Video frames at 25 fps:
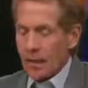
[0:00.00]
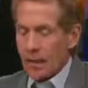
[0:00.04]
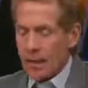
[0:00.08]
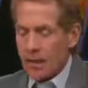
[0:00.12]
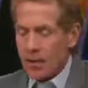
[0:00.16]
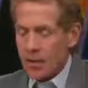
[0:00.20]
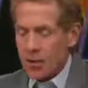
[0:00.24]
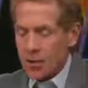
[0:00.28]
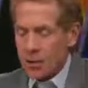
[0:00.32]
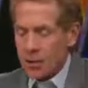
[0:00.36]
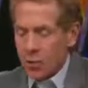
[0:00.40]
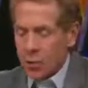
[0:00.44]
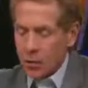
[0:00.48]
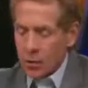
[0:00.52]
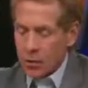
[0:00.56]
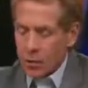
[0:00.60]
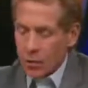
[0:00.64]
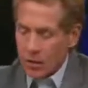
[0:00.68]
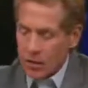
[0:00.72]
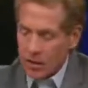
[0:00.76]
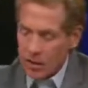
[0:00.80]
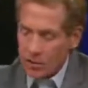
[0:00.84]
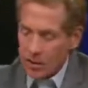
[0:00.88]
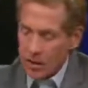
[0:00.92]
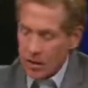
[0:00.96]
and that's
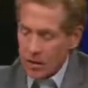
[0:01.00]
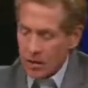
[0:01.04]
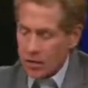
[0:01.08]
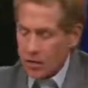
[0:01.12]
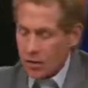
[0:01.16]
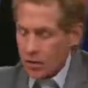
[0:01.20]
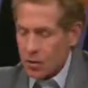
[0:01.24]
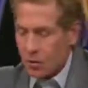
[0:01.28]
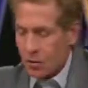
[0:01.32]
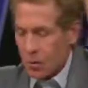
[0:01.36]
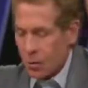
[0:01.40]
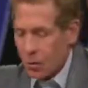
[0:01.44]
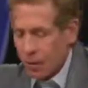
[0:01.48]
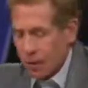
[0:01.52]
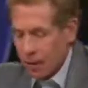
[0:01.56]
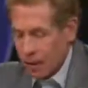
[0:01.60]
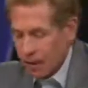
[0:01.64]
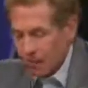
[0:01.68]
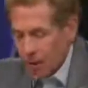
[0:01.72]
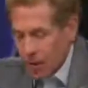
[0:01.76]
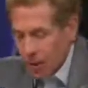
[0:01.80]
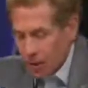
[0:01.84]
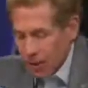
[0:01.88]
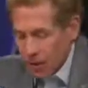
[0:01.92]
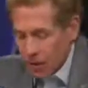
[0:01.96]
21 spots, as you
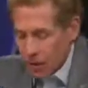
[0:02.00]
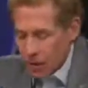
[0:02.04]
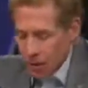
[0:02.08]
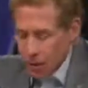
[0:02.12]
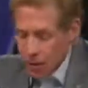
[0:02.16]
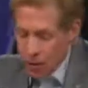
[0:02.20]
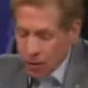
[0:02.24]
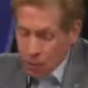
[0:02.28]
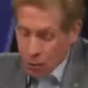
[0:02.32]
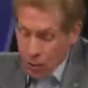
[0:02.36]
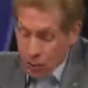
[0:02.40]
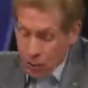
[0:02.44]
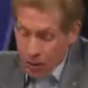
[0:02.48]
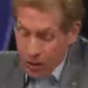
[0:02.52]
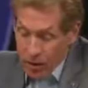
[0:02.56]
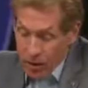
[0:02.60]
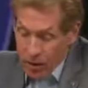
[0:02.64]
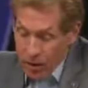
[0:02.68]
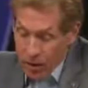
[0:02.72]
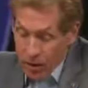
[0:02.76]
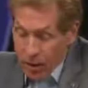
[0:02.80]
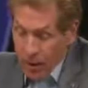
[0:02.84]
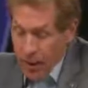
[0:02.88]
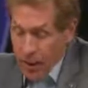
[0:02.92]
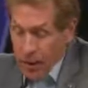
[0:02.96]
point out, behind Carson
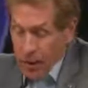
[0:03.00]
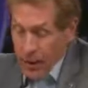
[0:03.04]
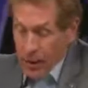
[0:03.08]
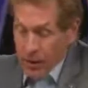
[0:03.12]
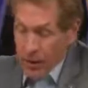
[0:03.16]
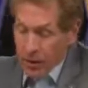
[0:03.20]
Wentz,